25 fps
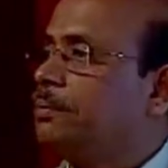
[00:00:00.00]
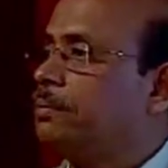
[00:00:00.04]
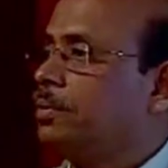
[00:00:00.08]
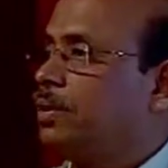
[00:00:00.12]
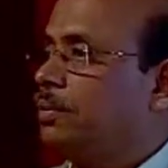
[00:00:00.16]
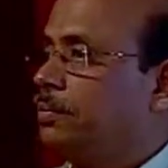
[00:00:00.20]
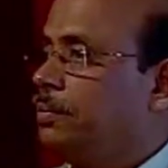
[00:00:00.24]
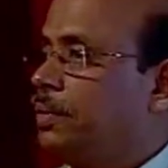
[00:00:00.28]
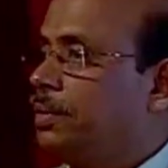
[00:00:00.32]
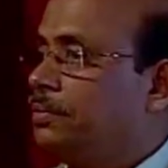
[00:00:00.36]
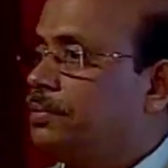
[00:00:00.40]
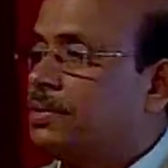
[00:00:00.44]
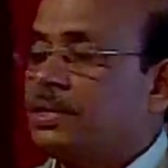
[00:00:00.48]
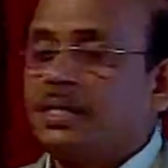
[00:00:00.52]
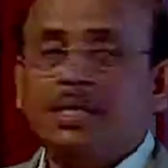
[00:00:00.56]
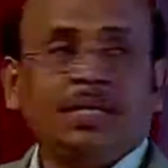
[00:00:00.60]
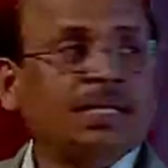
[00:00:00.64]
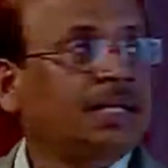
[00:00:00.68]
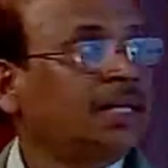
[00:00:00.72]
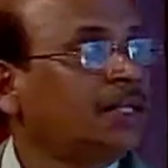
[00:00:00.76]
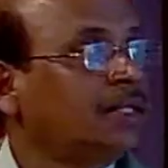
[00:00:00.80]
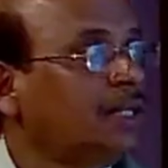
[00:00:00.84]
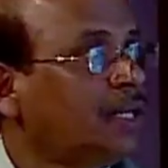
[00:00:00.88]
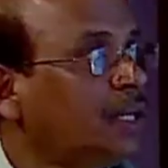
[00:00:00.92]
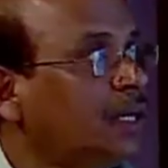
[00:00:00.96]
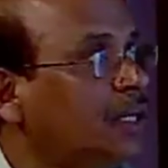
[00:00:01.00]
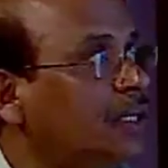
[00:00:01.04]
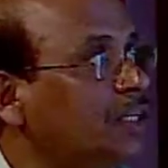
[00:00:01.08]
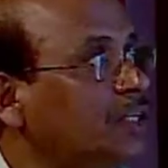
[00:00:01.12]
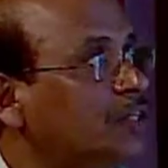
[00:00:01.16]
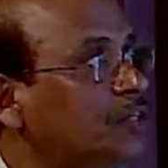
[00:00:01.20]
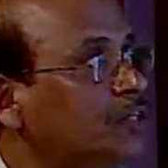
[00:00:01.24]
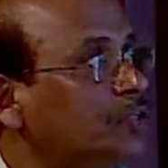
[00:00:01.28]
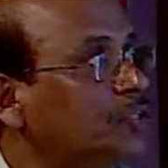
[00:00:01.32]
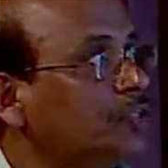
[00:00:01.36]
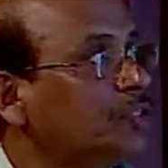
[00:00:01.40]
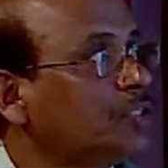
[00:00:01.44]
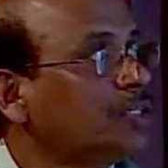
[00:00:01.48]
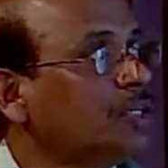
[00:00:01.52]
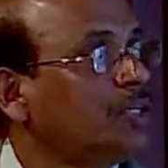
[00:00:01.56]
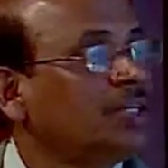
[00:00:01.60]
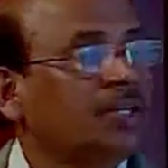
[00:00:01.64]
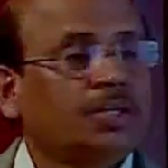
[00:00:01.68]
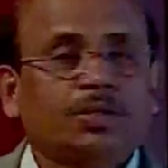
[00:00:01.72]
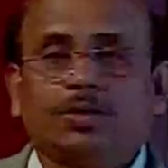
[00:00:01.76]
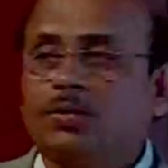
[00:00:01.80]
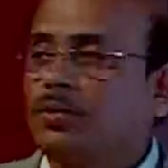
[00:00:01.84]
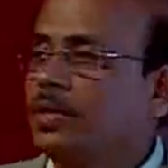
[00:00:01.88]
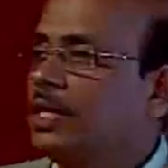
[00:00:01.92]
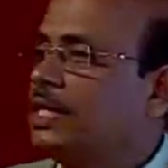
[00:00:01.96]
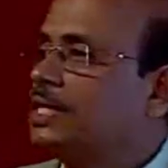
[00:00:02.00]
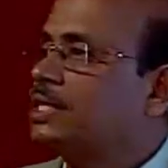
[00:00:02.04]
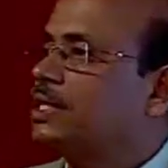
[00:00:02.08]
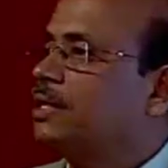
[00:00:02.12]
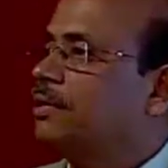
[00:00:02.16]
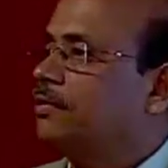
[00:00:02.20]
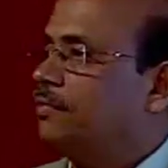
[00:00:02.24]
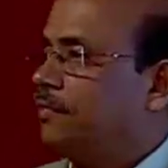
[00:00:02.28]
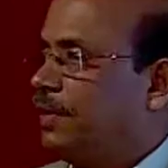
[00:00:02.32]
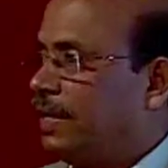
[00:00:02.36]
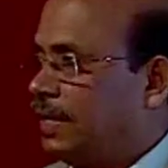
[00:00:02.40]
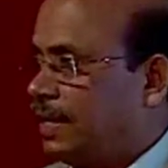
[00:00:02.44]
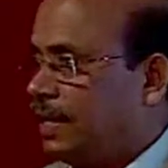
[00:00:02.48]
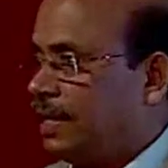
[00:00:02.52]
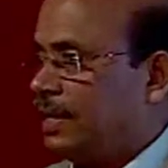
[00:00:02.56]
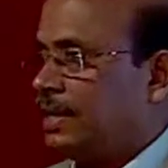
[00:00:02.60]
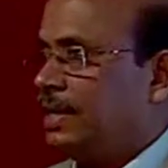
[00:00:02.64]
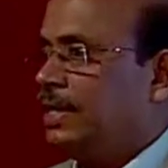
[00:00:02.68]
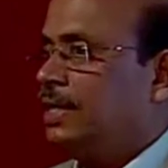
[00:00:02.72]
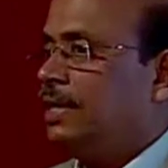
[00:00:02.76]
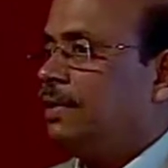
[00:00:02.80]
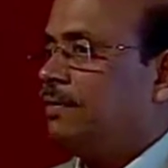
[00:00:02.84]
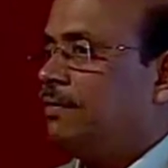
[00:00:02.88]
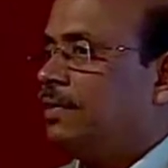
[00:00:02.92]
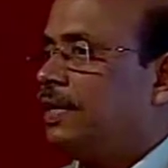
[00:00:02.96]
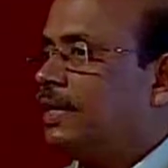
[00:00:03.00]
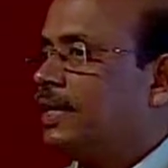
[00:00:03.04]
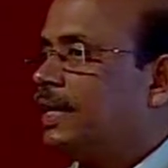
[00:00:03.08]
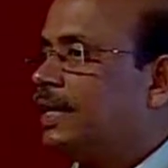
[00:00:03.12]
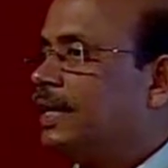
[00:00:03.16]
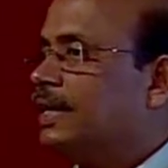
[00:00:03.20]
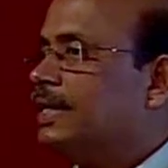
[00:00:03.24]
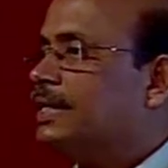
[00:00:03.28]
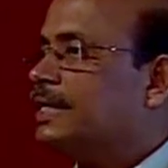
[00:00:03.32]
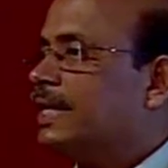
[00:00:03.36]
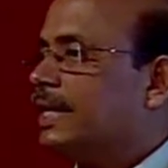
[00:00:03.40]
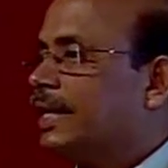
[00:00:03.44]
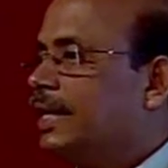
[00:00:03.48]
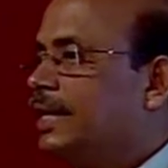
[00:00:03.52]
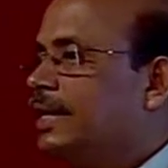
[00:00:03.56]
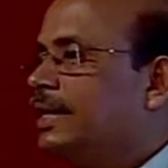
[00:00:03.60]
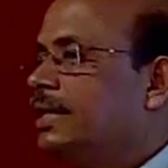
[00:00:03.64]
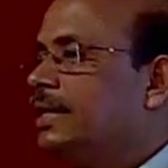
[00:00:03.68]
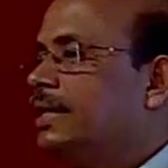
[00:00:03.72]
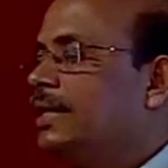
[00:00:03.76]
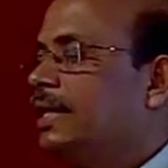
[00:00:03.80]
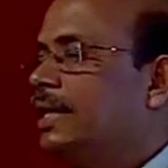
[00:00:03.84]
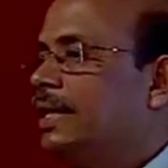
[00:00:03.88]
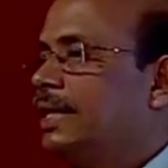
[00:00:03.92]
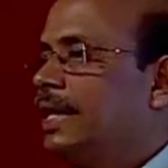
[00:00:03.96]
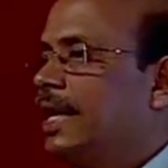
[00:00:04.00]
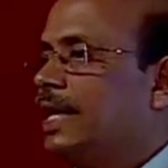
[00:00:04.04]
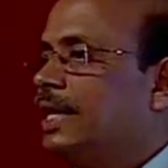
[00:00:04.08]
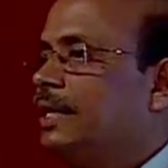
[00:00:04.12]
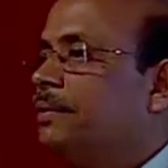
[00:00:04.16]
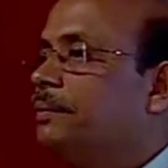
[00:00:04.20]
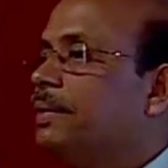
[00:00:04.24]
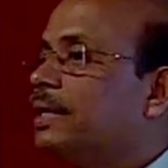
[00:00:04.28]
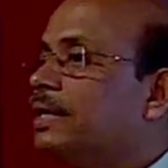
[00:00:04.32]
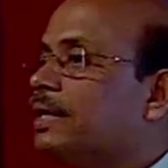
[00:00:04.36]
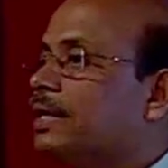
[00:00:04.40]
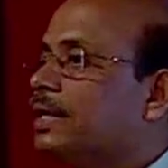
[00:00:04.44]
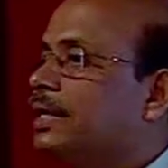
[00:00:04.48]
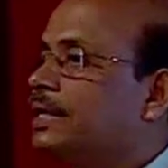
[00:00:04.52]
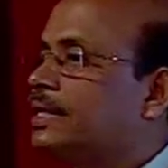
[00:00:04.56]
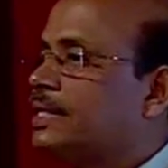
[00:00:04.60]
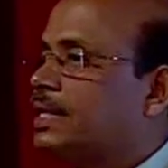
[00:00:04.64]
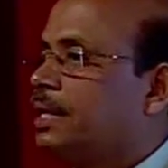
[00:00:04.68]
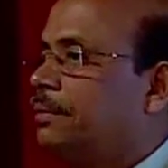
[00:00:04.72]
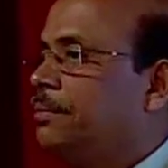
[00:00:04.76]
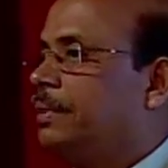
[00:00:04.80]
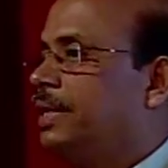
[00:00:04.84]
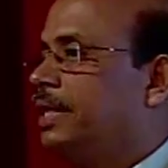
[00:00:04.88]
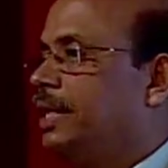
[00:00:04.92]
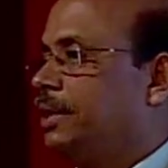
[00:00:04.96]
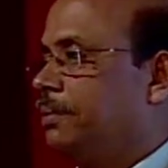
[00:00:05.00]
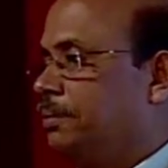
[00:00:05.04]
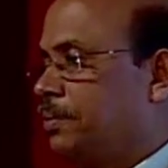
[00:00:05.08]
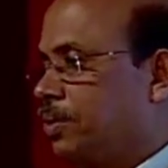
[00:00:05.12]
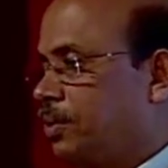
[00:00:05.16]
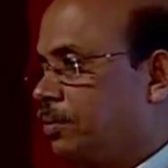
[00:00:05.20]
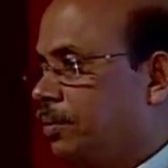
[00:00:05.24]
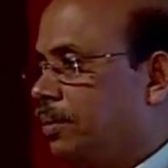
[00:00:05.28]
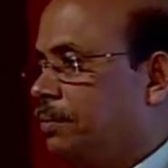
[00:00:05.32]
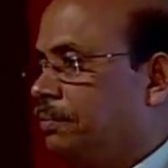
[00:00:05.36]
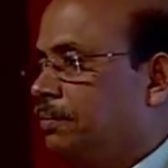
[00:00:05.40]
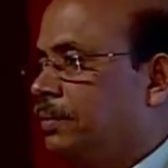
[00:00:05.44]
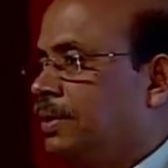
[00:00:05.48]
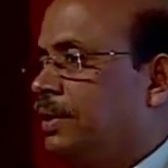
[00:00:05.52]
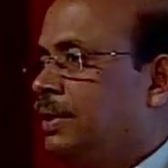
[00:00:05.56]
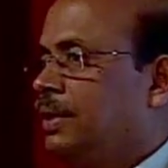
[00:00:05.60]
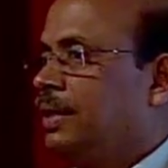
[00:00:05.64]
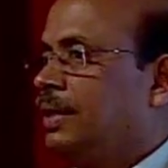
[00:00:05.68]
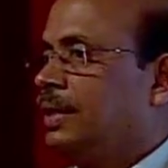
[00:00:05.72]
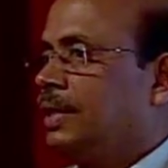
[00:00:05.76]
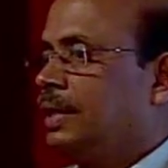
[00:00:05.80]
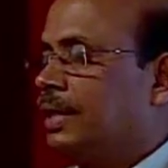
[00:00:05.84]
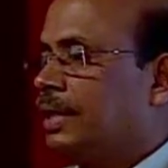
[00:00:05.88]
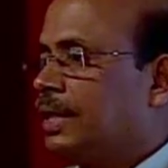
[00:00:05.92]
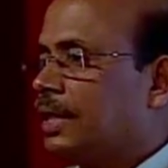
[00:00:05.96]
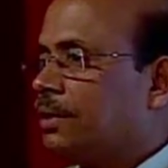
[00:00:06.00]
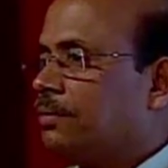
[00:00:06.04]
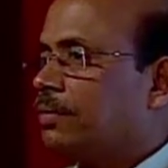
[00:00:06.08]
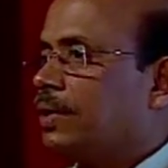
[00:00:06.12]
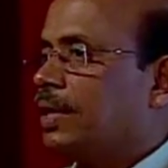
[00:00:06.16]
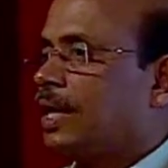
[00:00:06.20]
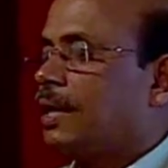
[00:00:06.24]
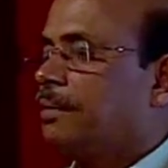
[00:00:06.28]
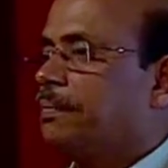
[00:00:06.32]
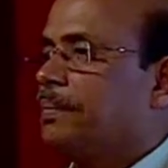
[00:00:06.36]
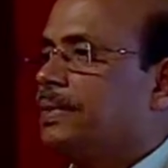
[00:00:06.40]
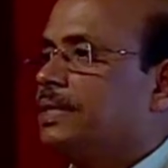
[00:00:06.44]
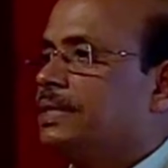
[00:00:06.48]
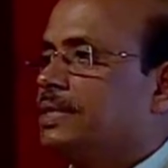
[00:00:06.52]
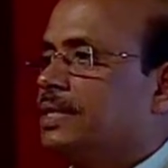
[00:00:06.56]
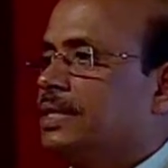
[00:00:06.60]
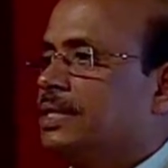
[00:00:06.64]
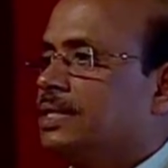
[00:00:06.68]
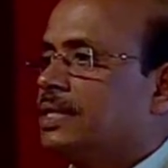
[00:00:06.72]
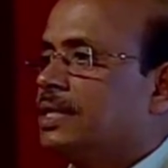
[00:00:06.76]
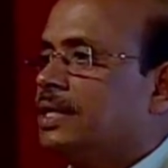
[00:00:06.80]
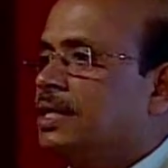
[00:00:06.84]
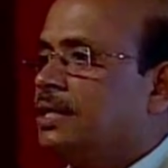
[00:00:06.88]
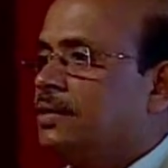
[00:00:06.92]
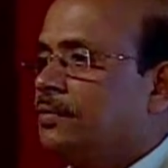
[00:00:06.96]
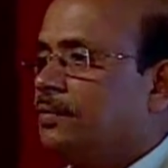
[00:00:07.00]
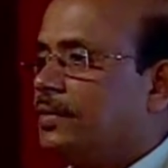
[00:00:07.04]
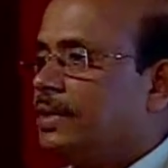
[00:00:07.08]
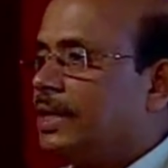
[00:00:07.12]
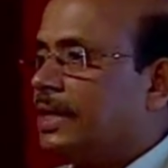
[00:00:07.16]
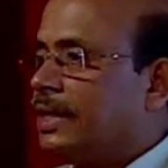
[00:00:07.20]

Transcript: problems, there are issues known as flutter. Flutter is again a dynamic instability problem. Here what happens is, with the